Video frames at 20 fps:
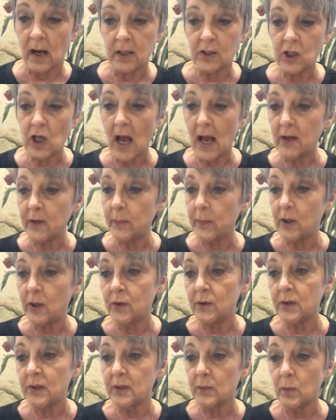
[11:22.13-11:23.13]
child
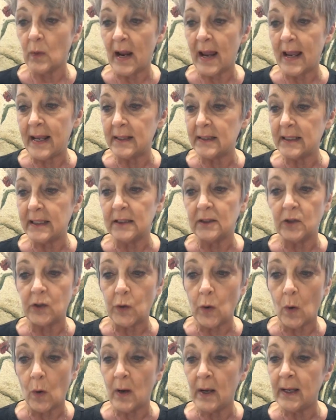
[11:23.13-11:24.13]
abuse rates,
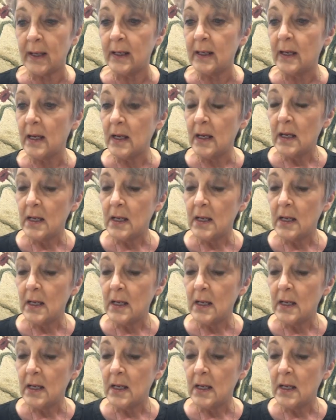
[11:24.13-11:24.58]
Illinois